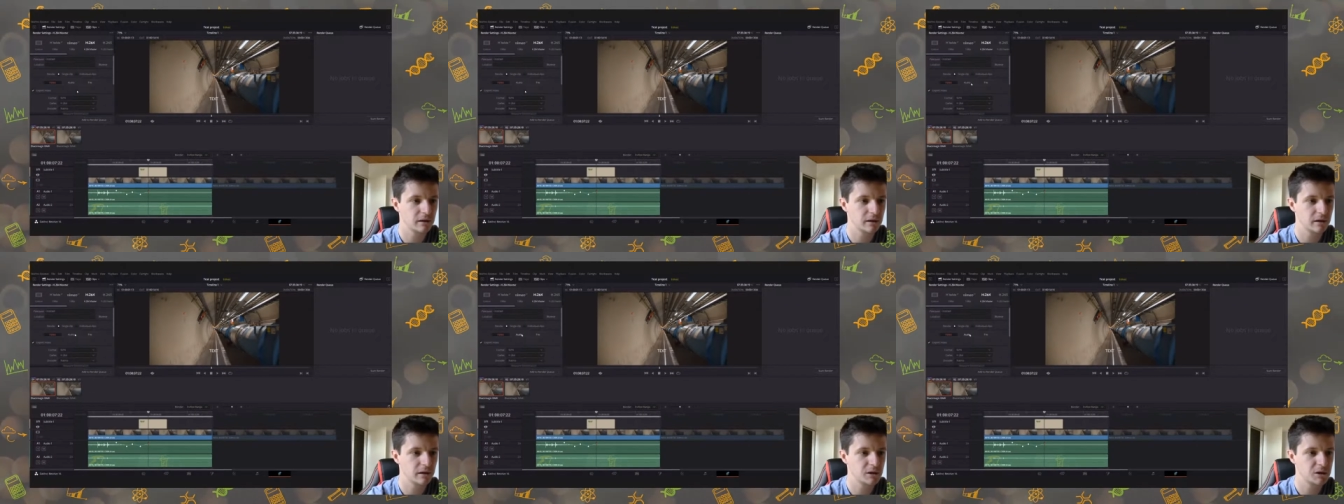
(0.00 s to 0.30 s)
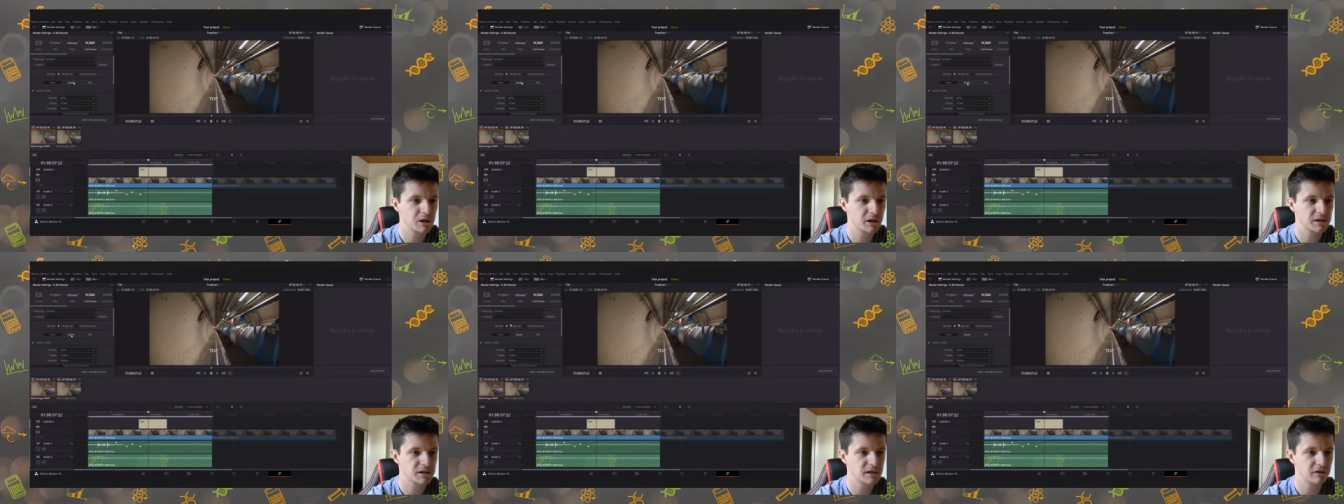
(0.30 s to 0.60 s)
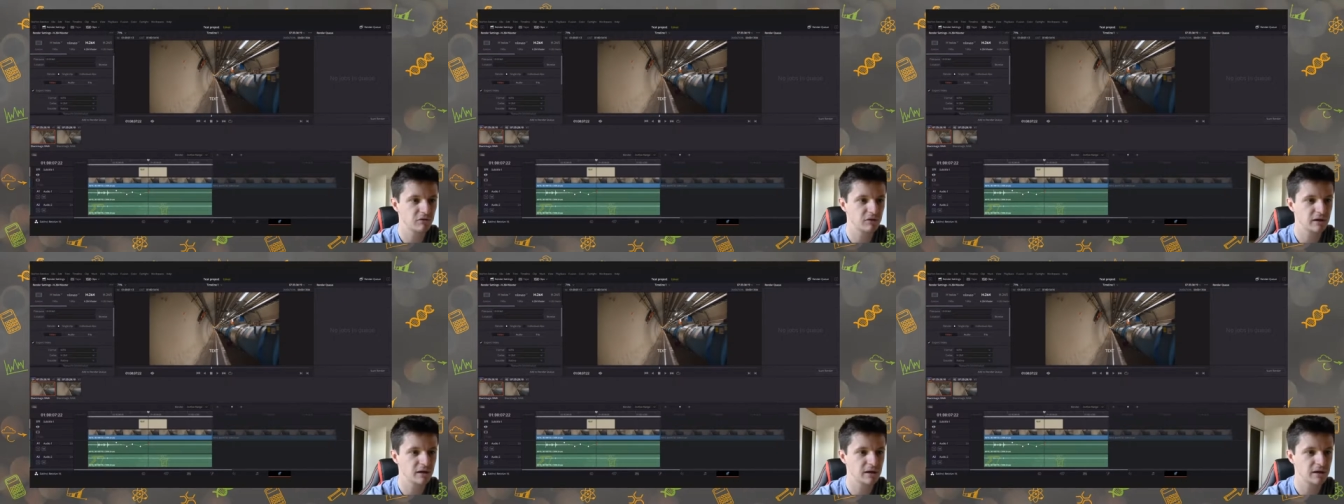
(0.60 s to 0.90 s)
adjust
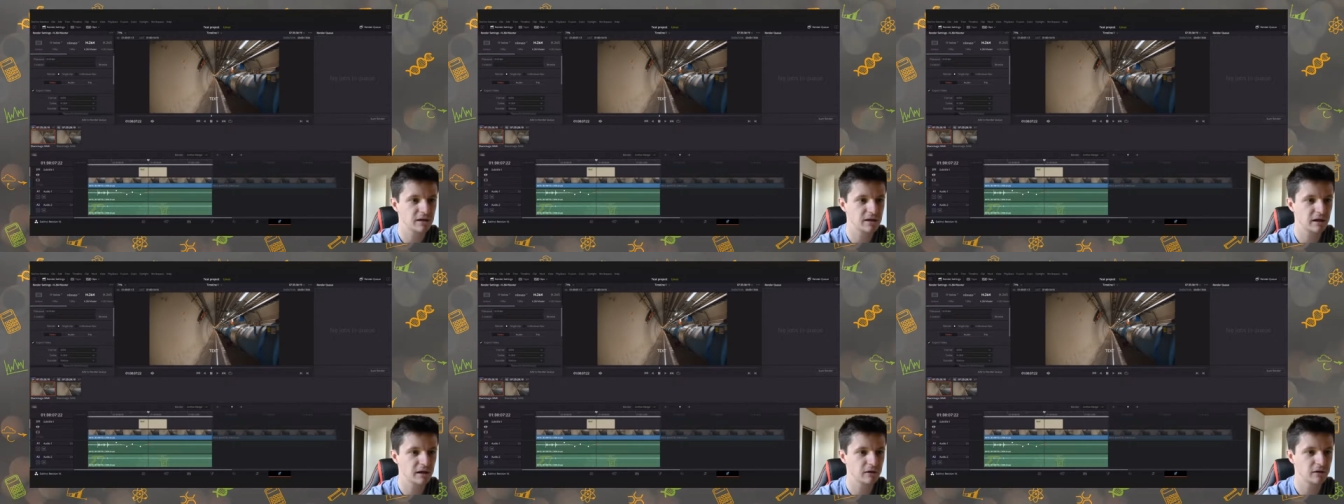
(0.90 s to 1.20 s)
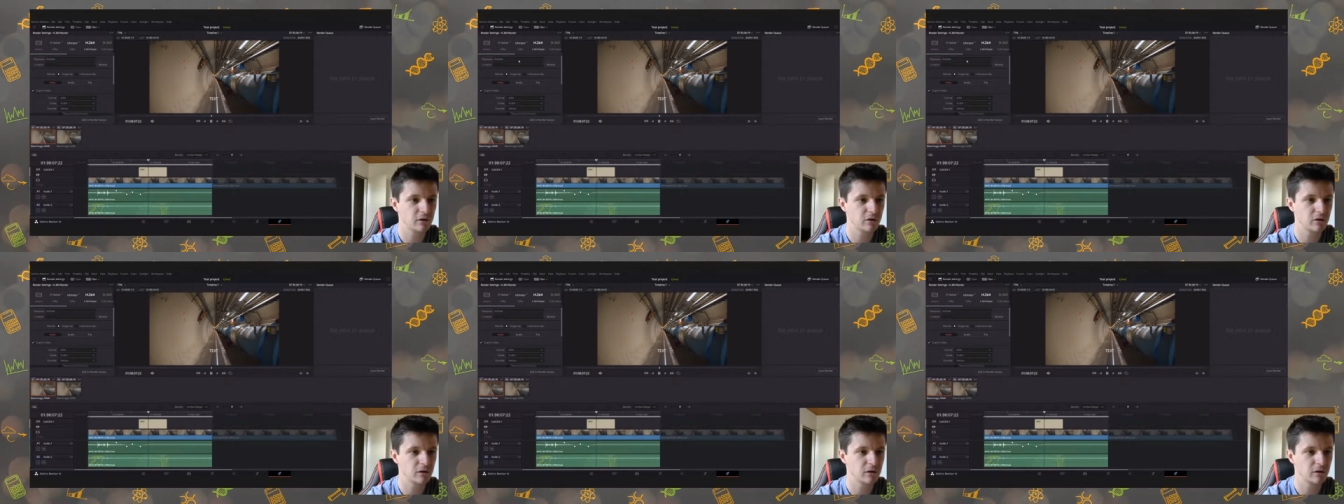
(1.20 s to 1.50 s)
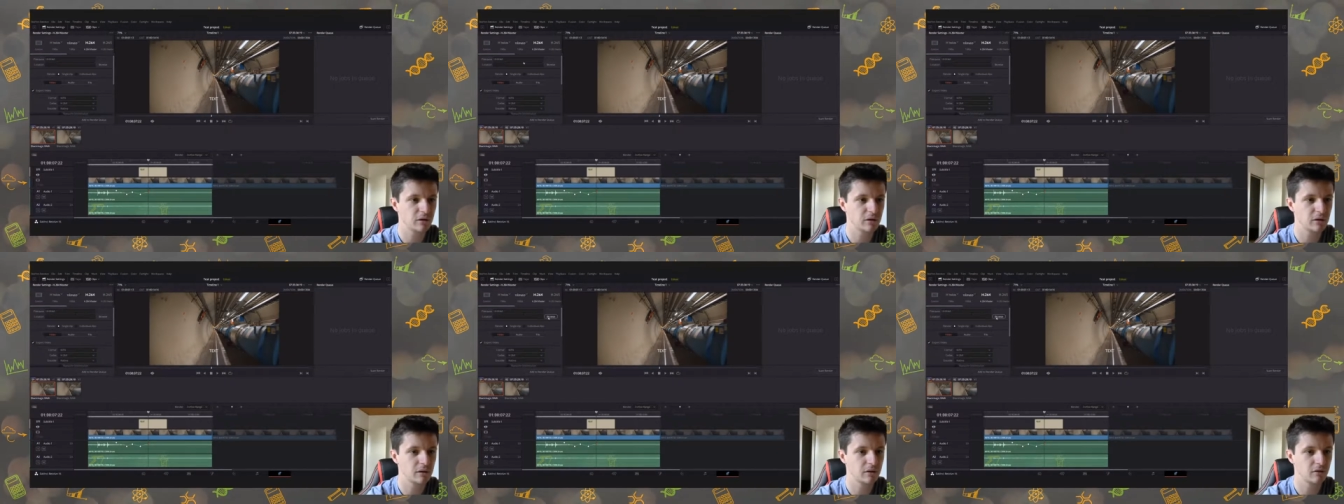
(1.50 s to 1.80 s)
every detail. You
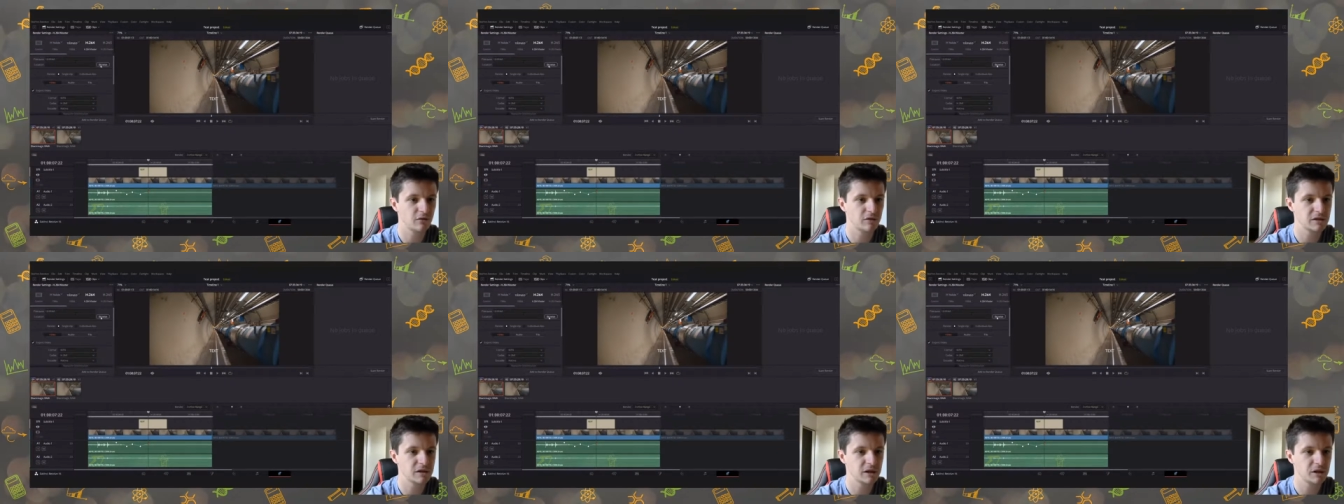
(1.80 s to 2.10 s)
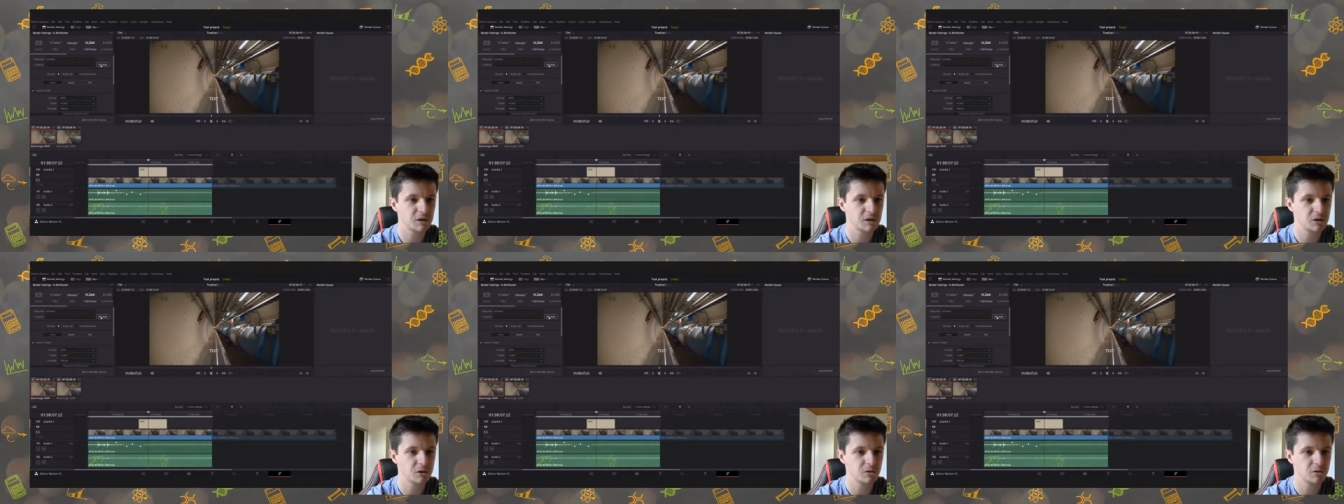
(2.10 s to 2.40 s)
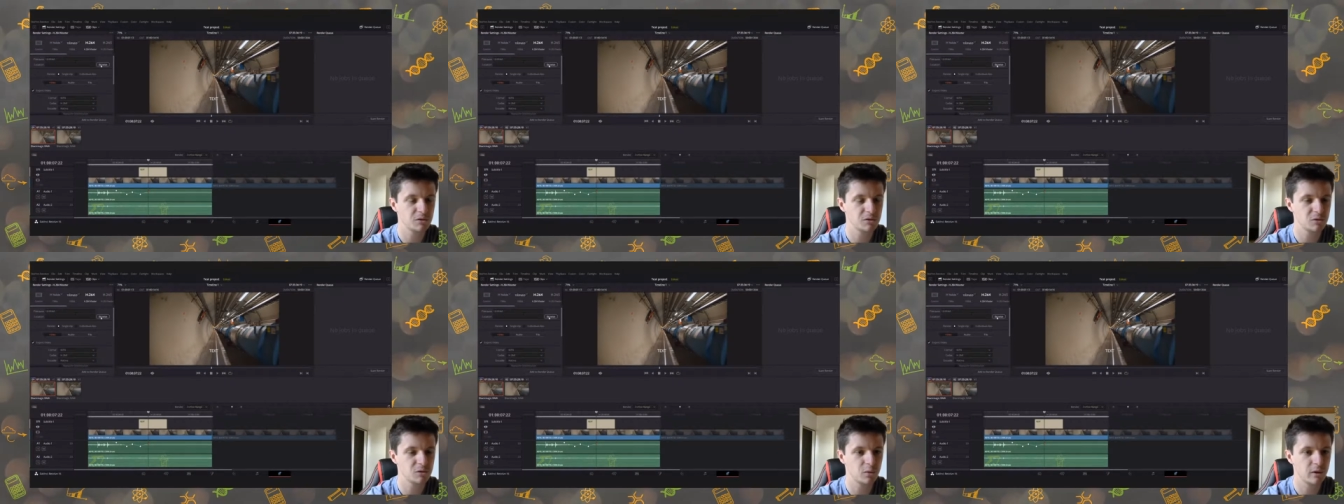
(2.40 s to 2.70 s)
can obviously
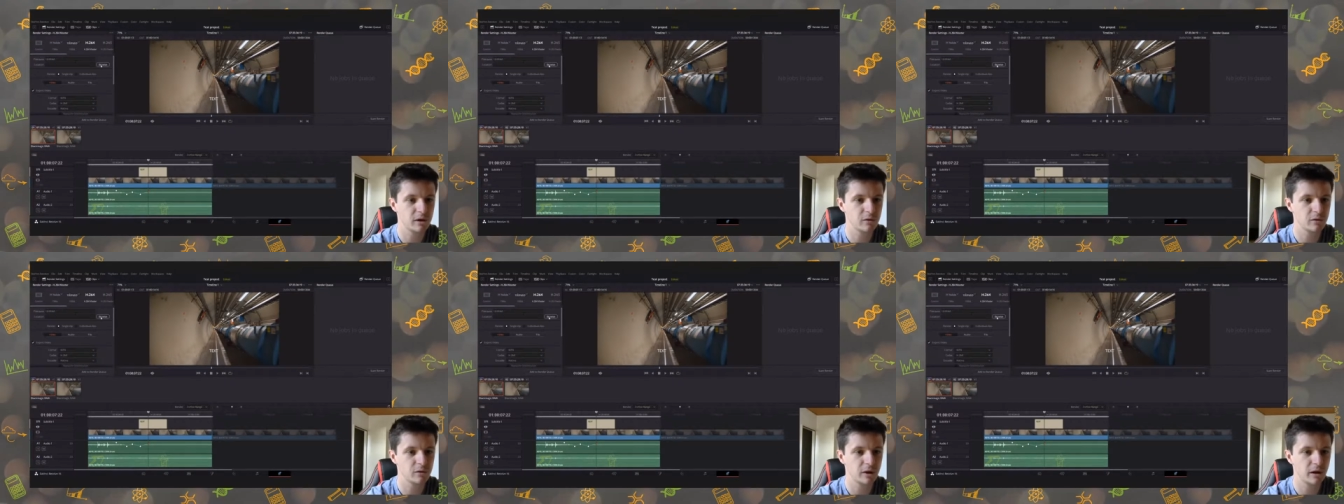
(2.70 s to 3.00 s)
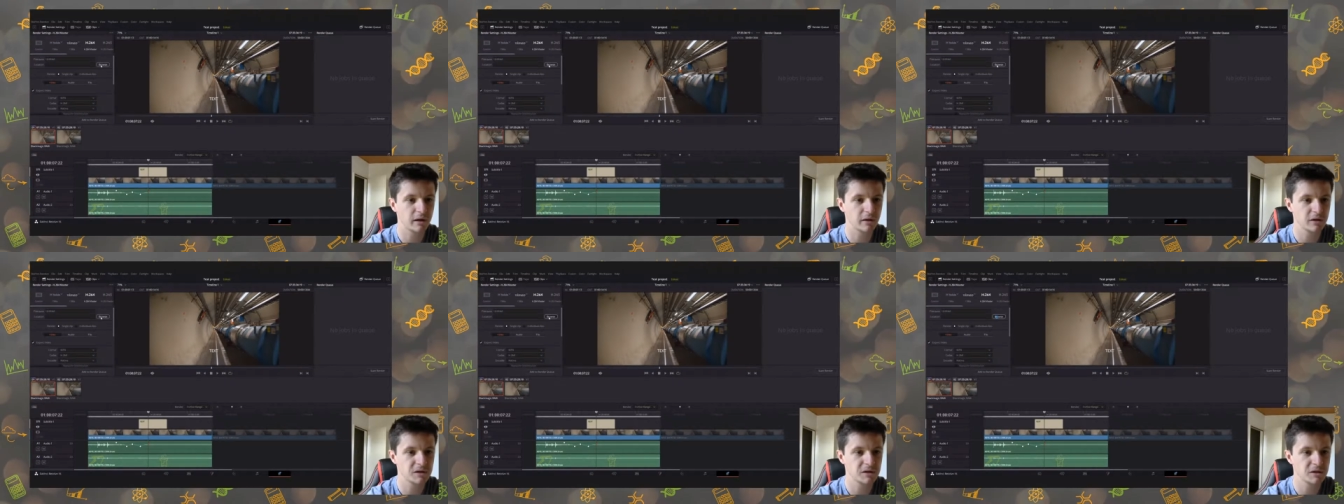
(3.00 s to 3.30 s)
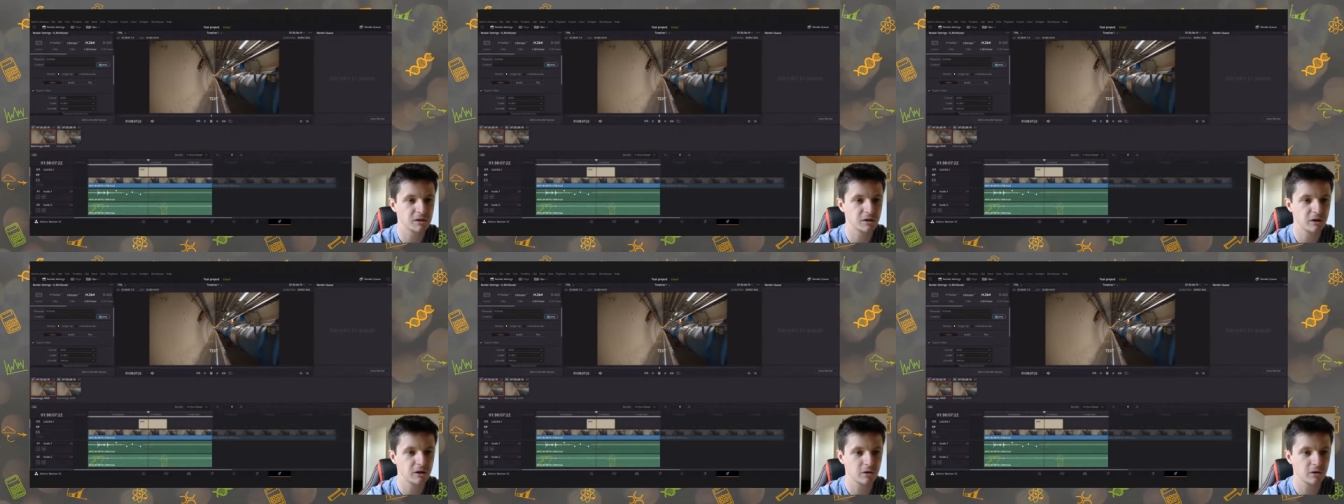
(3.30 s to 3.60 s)
choose where you'd like this
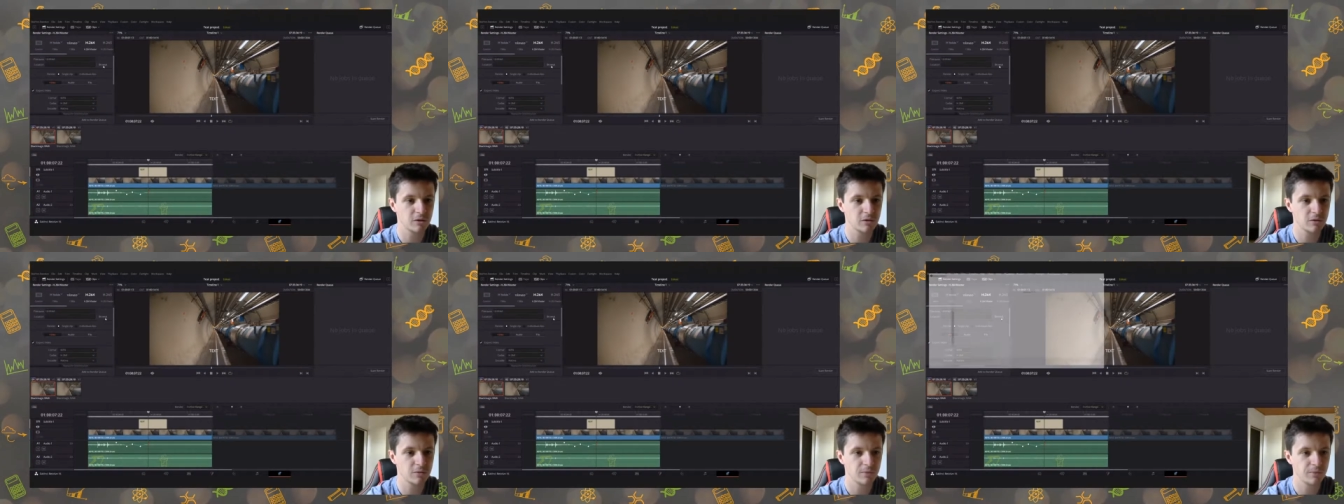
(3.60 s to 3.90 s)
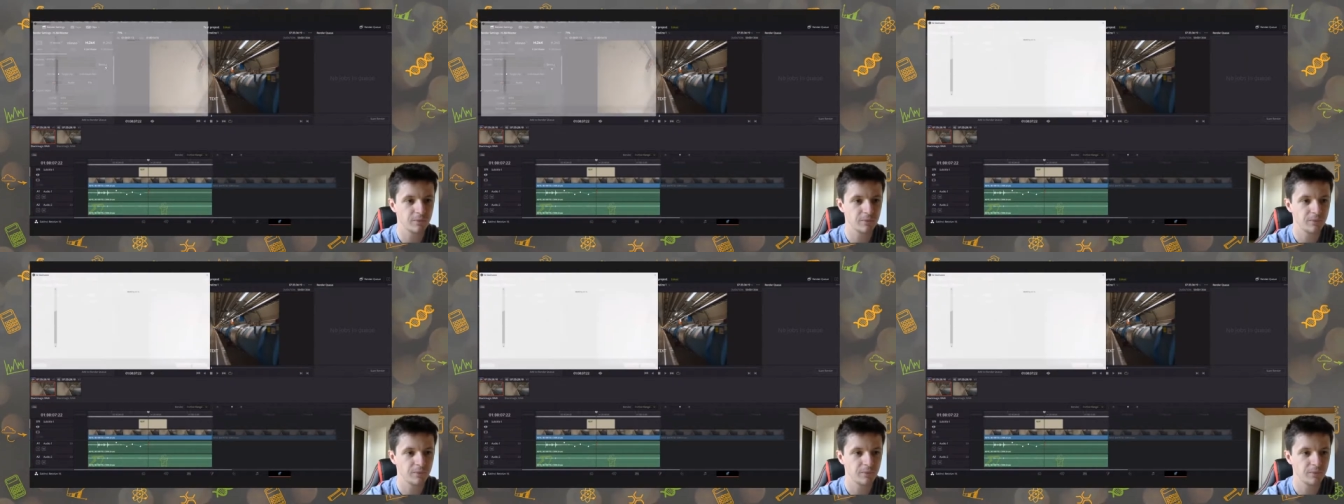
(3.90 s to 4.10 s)
to go.